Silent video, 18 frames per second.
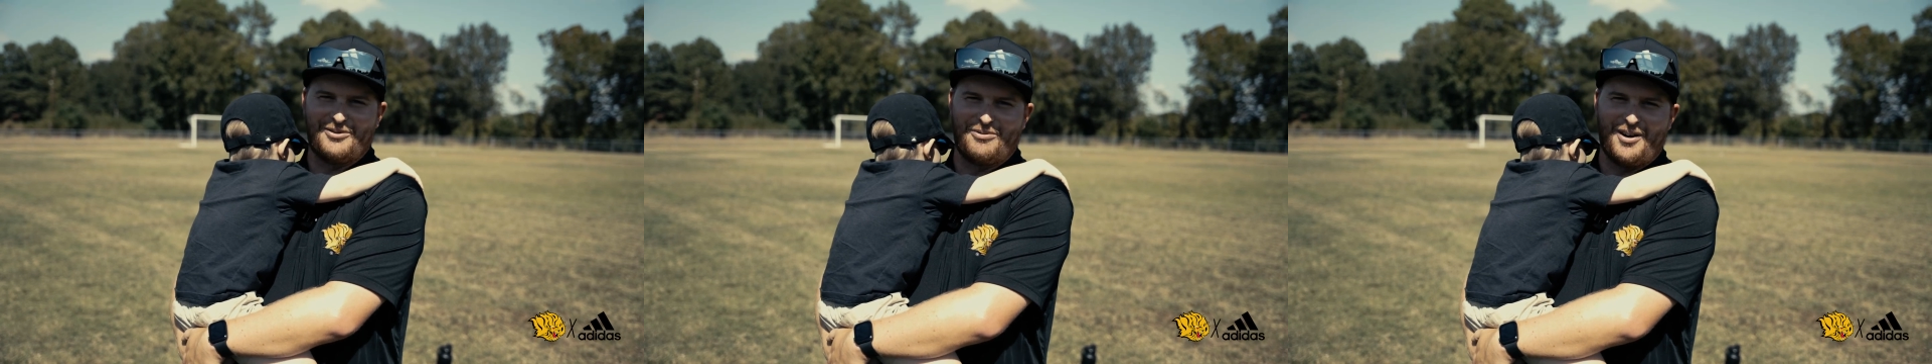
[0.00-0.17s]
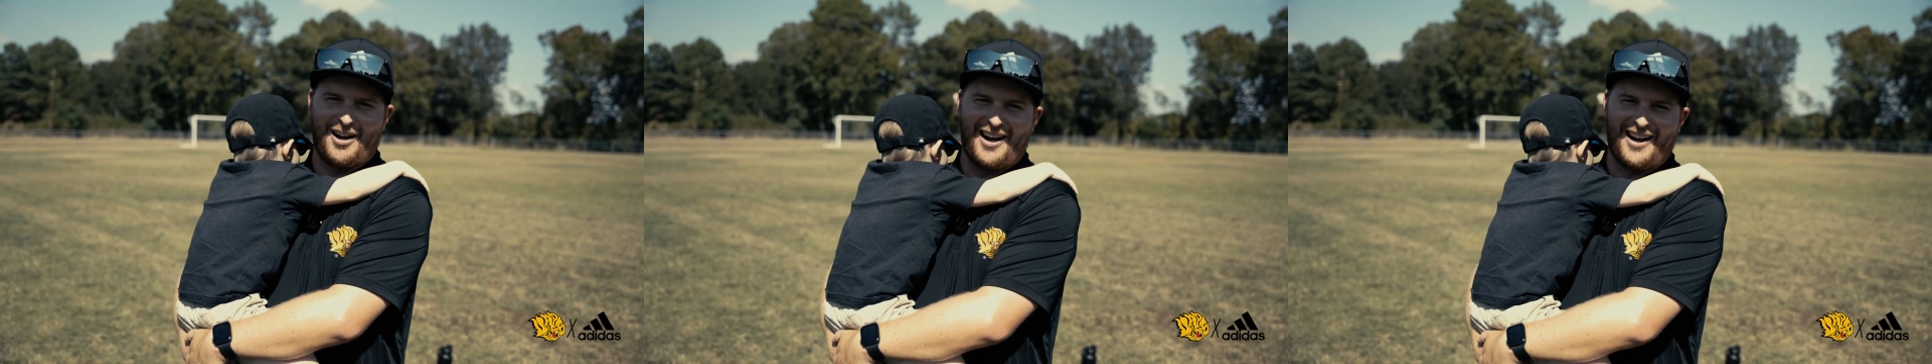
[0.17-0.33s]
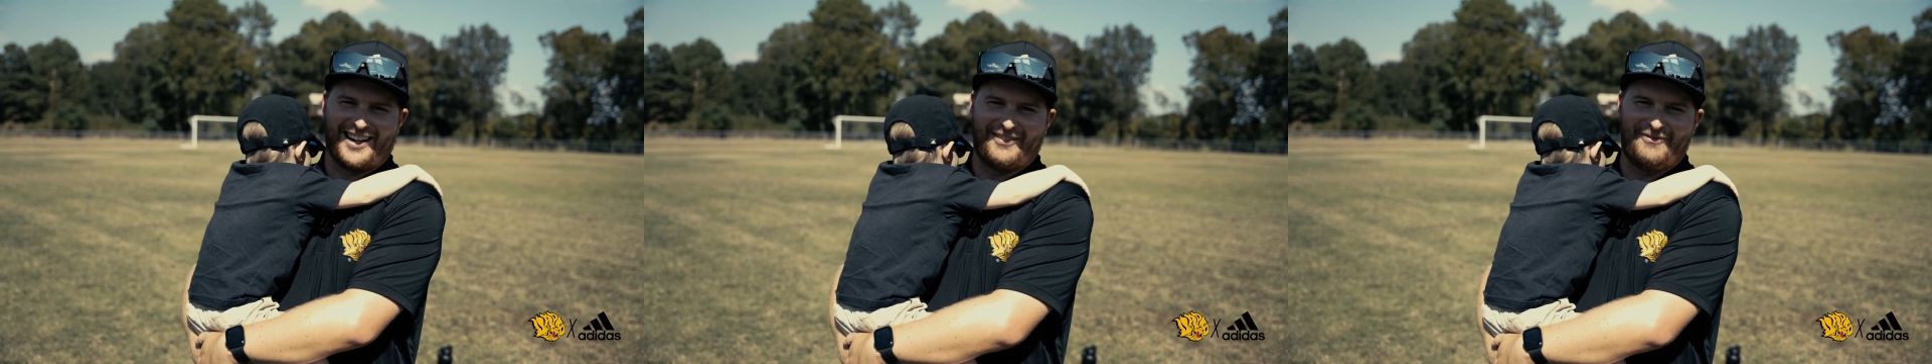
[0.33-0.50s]

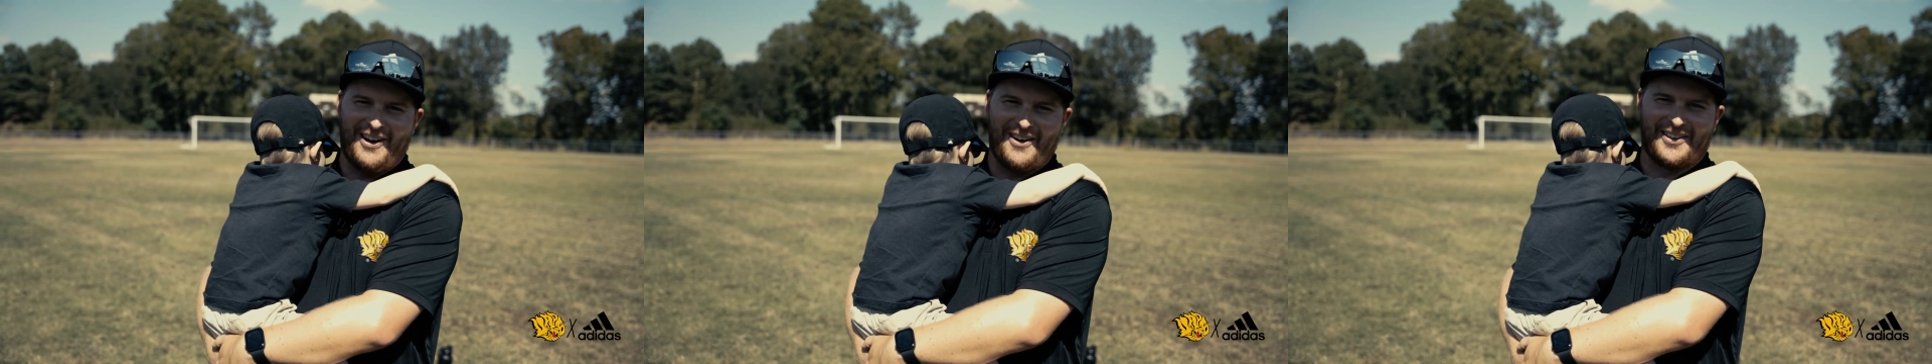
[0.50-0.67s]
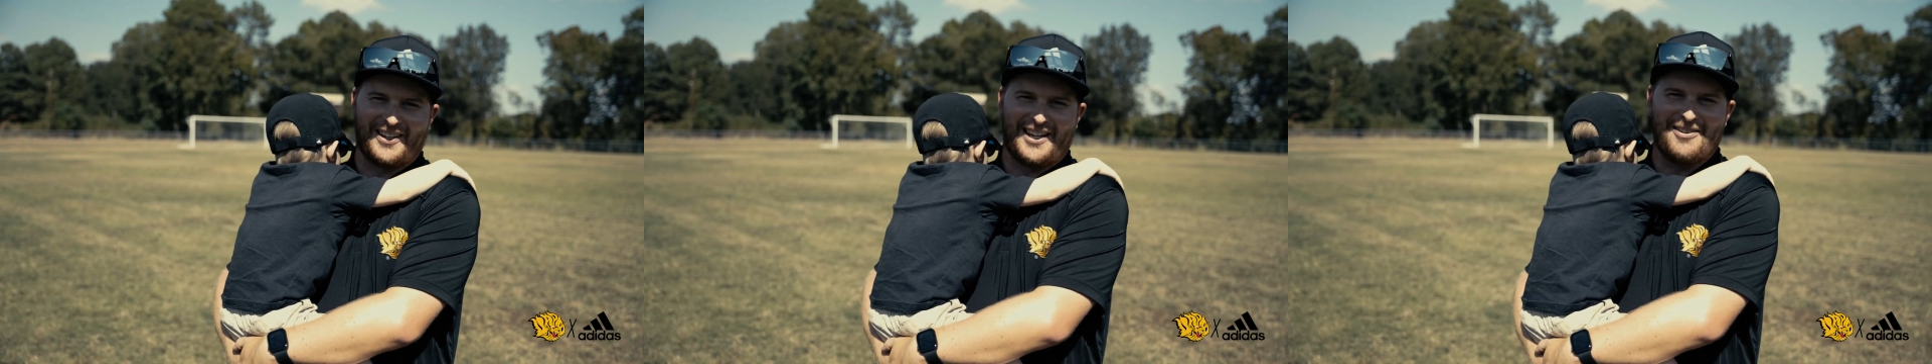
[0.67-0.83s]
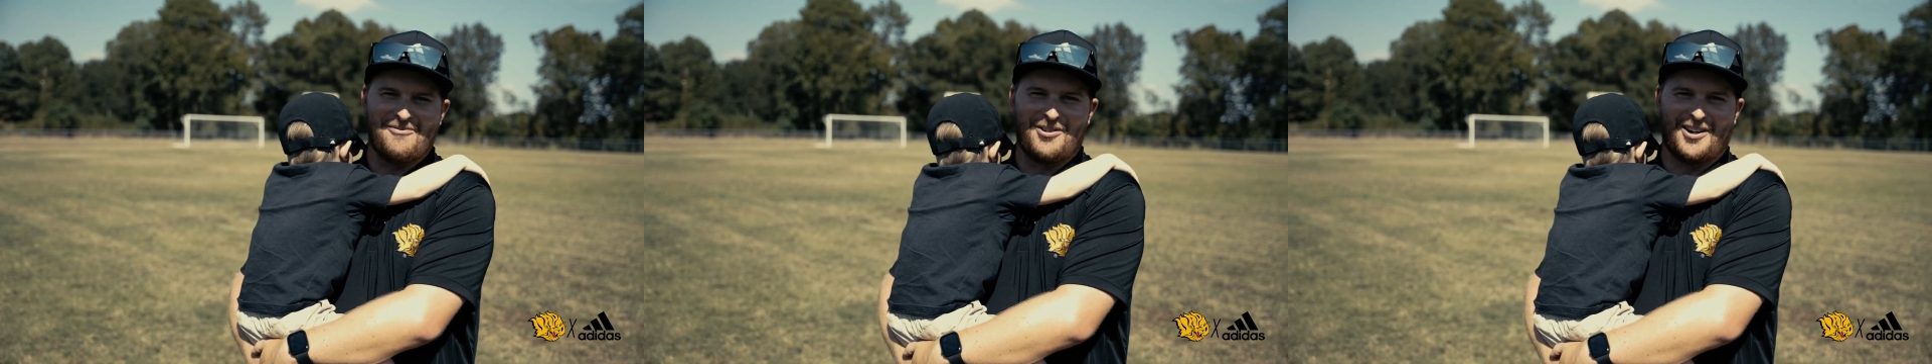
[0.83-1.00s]
found
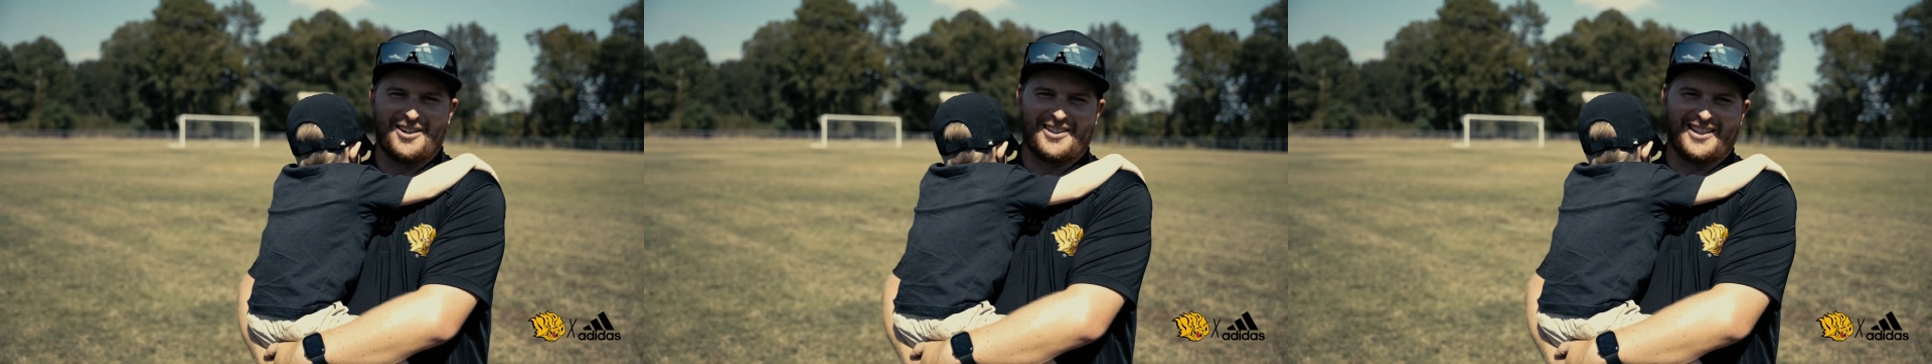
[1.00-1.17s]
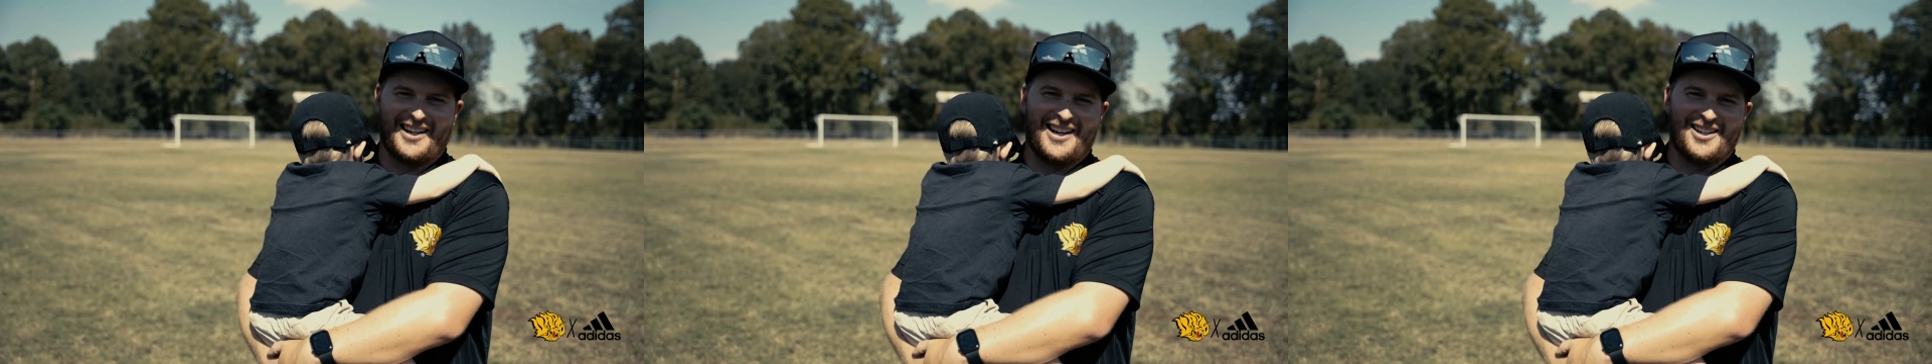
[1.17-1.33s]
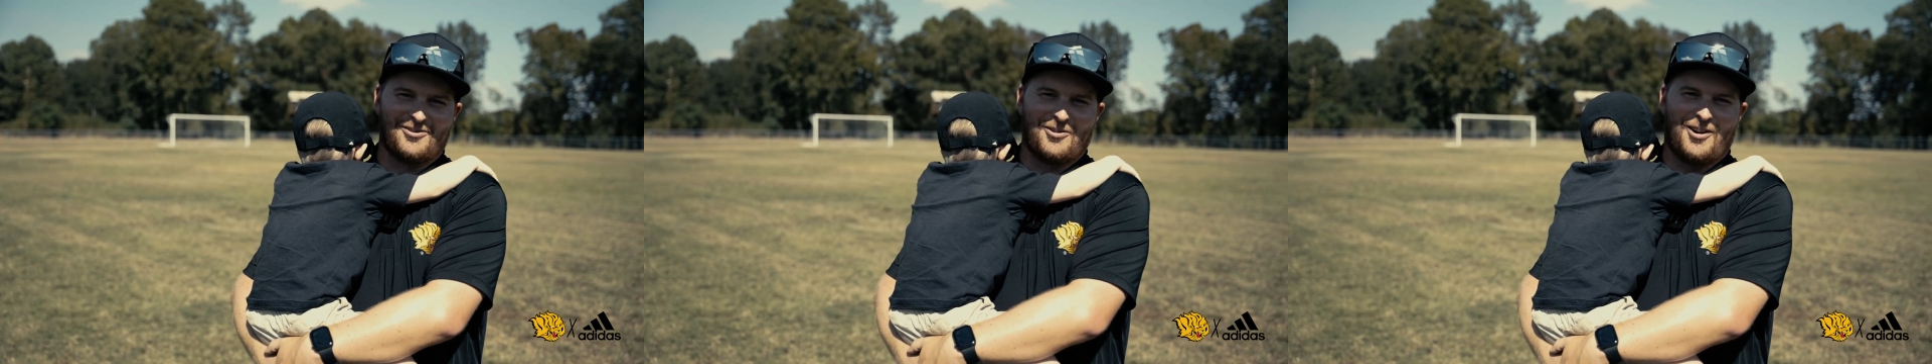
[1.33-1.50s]
the game winner
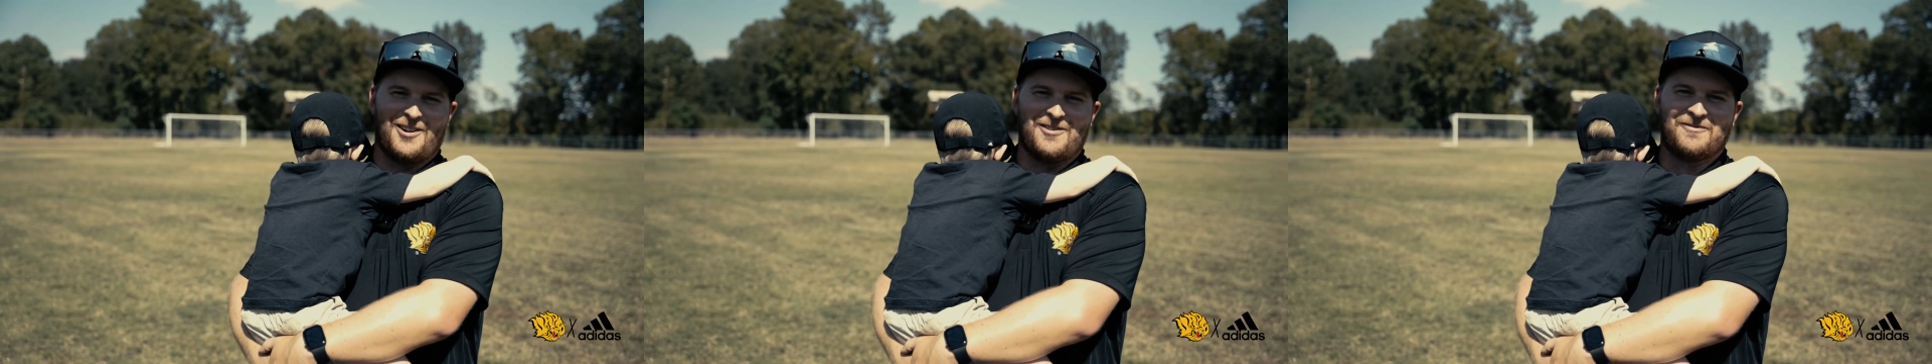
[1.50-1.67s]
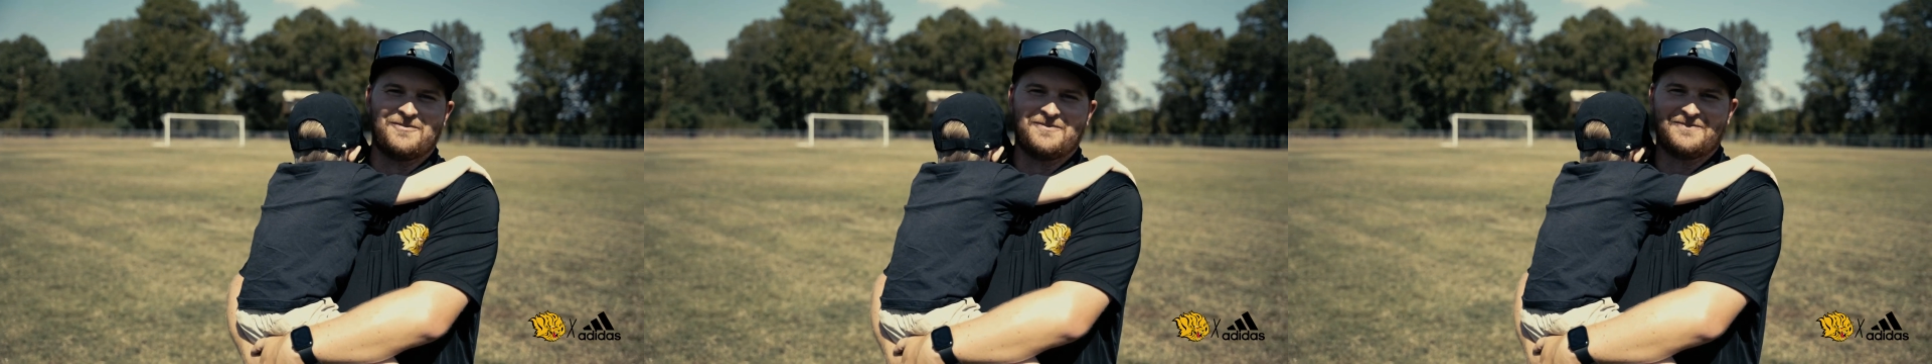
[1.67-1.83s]
today as well.